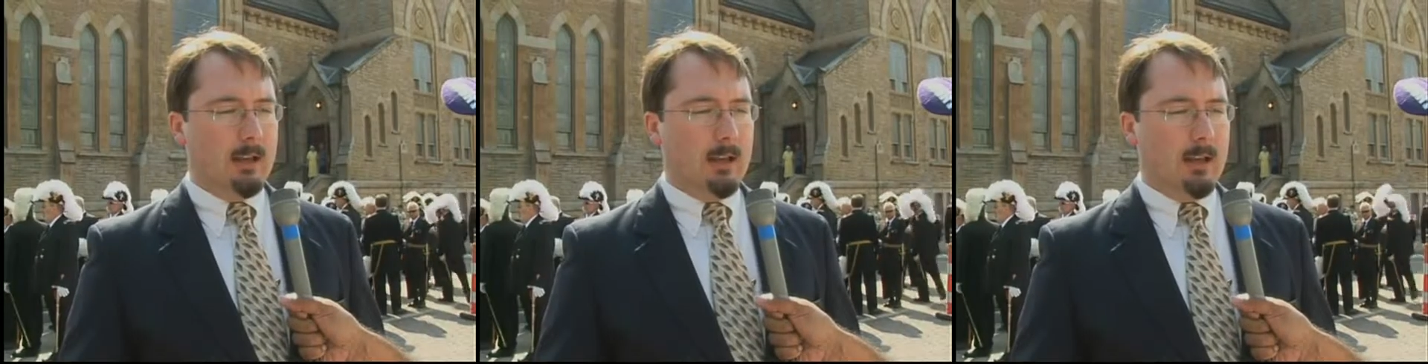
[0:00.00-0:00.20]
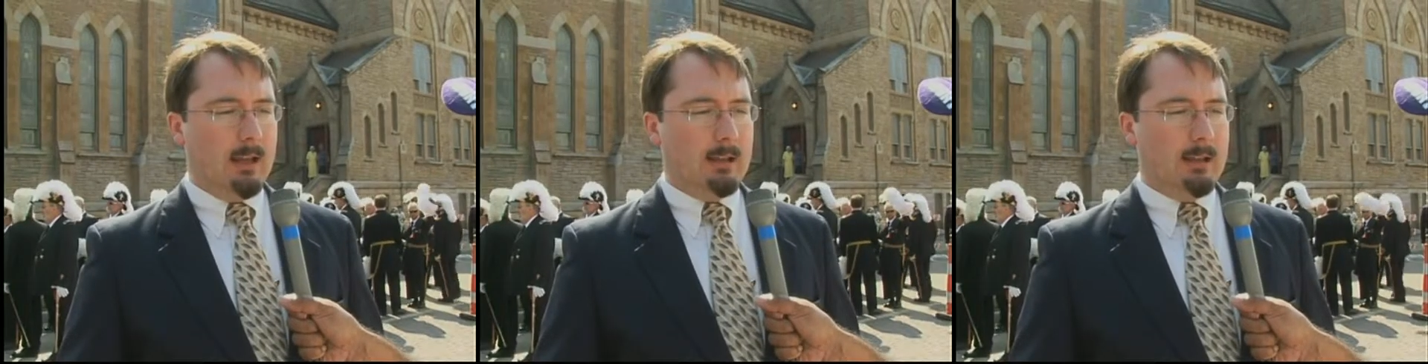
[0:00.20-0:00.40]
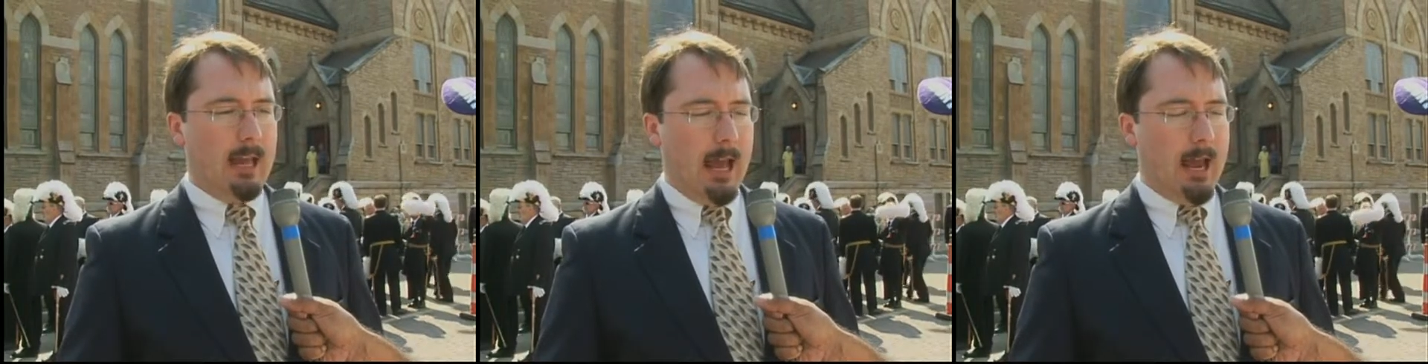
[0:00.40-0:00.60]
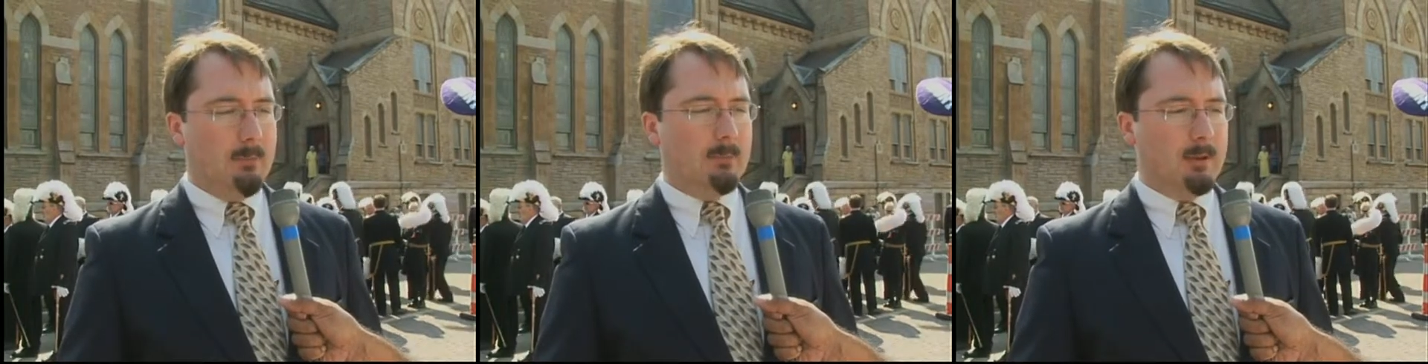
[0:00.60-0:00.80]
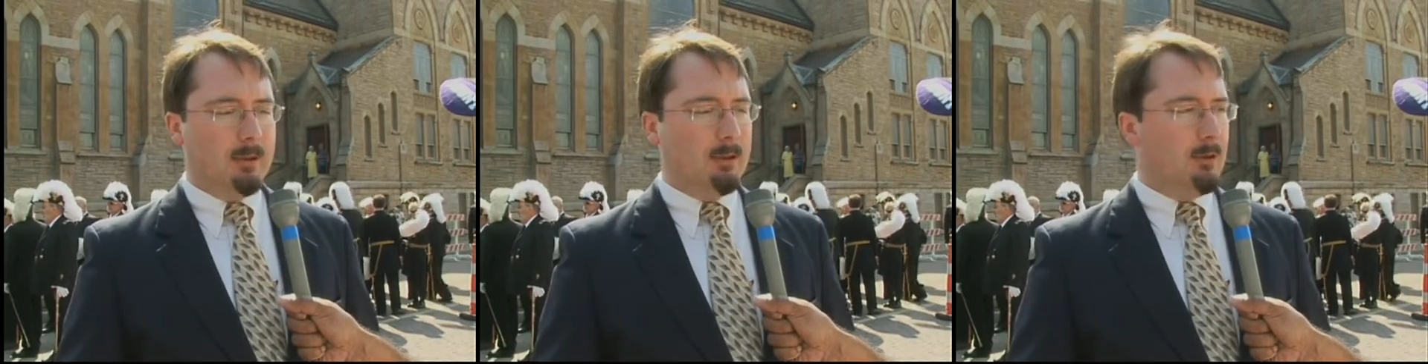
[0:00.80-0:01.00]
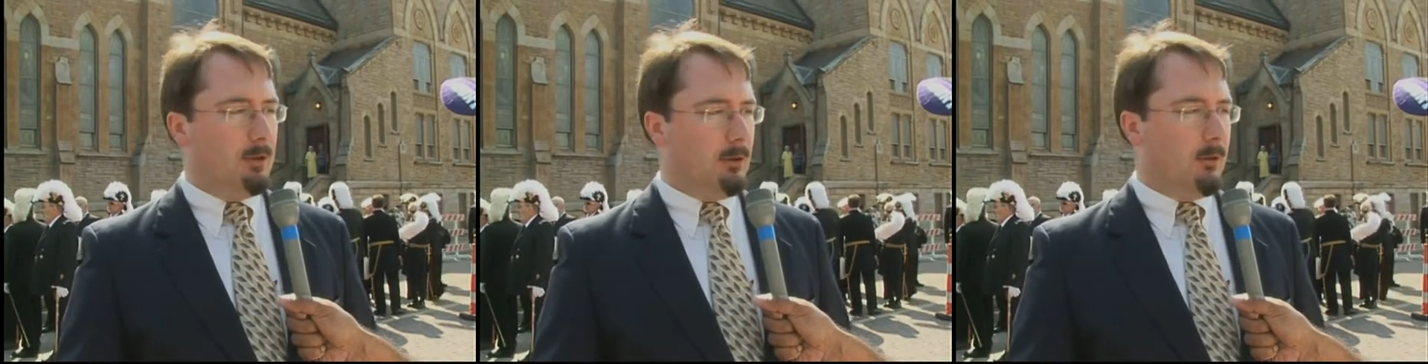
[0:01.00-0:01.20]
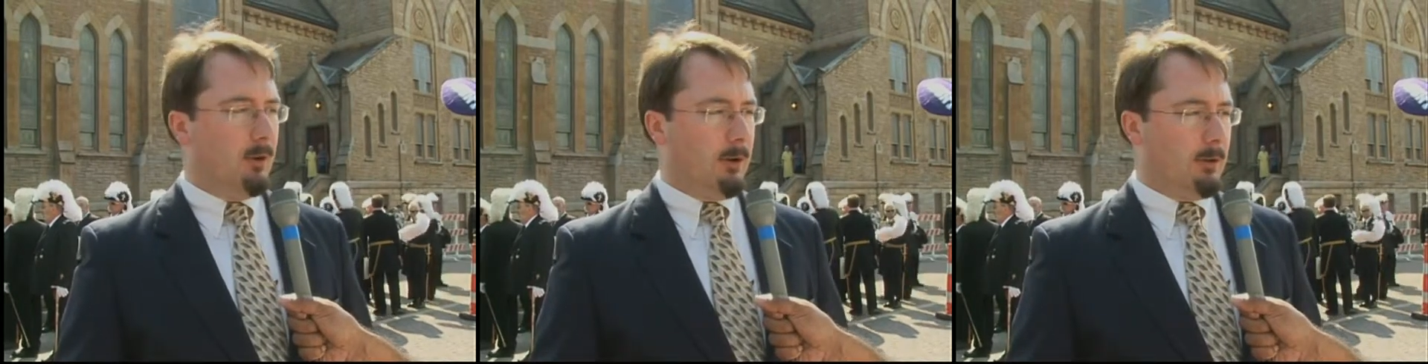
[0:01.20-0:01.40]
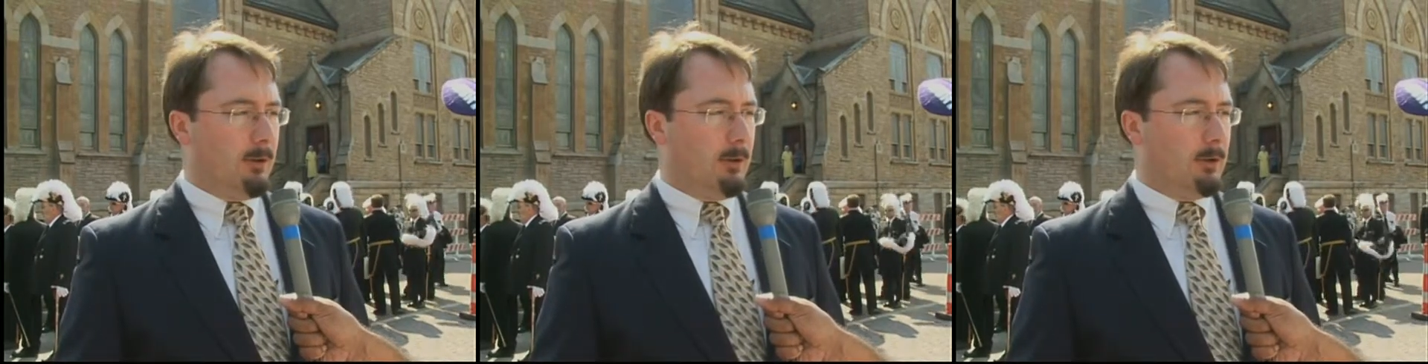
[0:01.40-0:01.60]
a captain in the
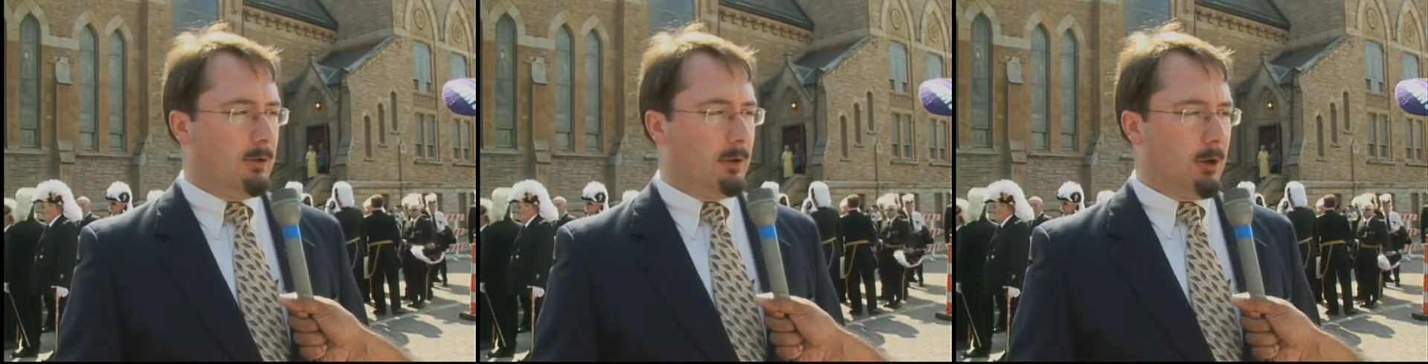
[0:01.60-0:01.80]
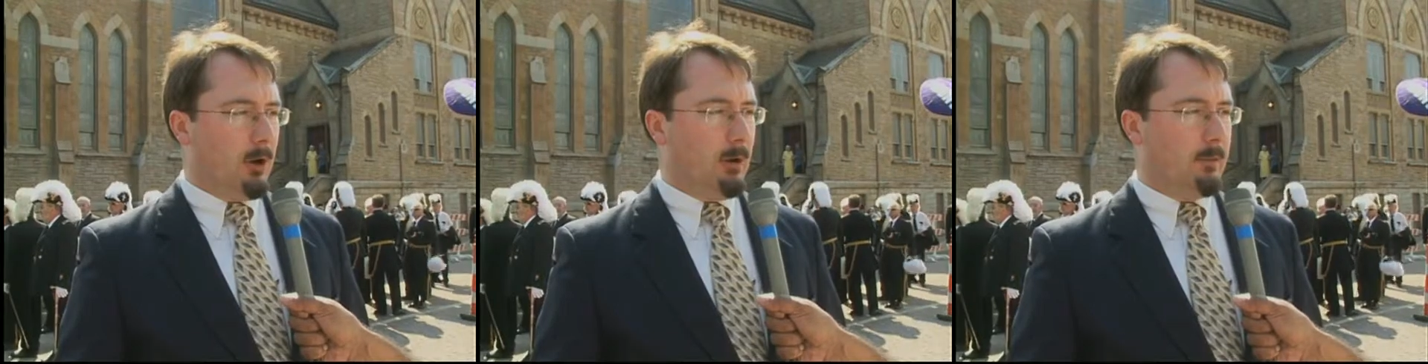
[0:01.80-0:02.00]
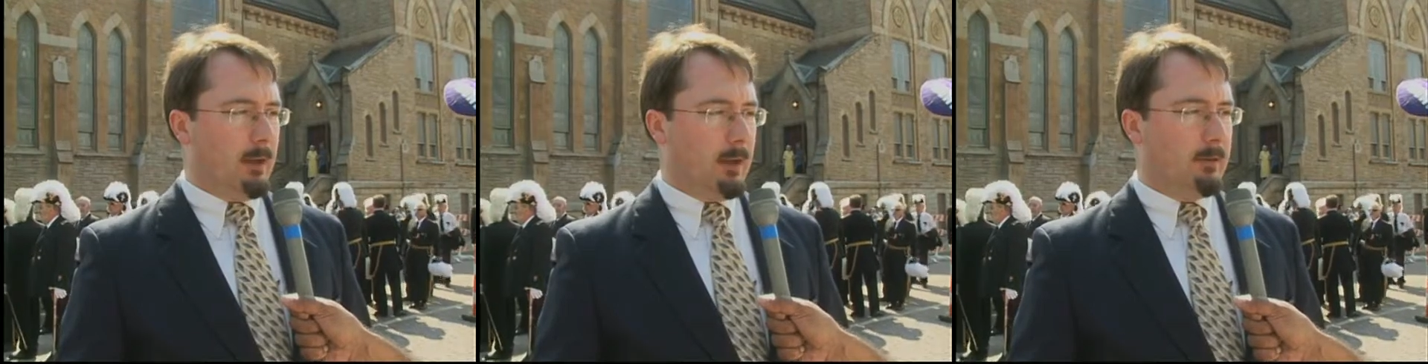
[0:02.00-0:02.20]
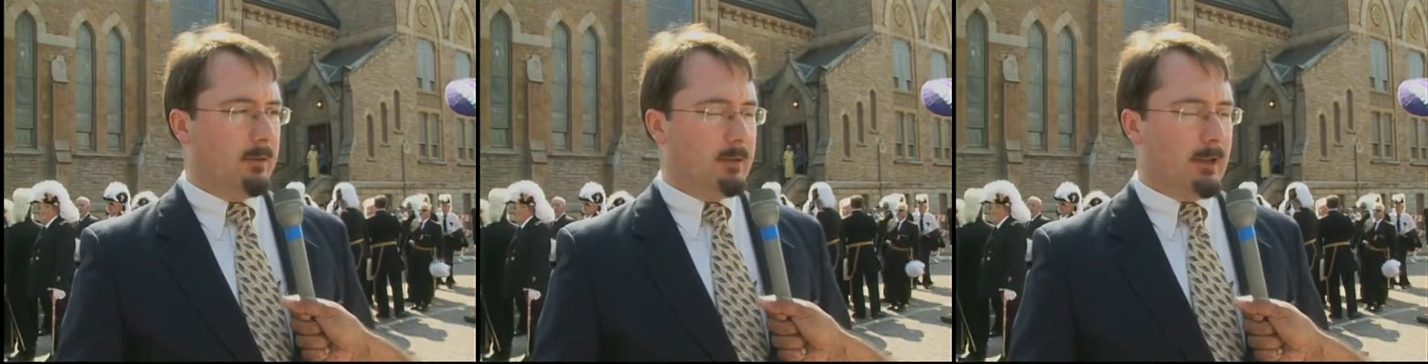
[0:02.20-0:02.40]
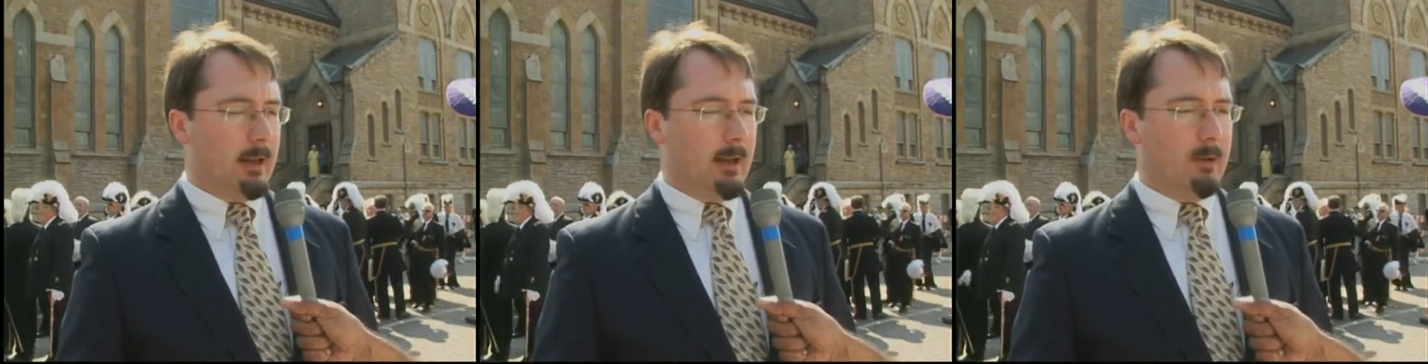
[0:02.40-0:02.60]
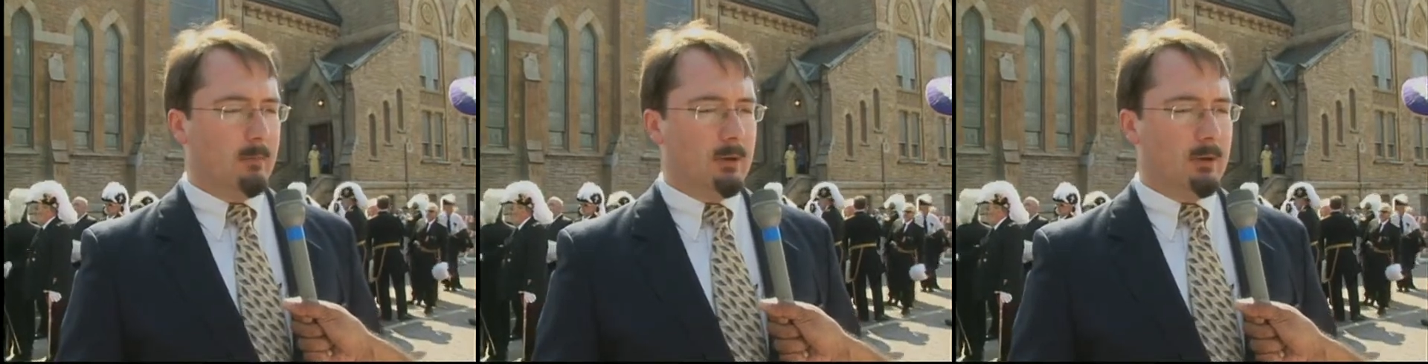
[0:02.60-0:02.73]
Union Army at the time,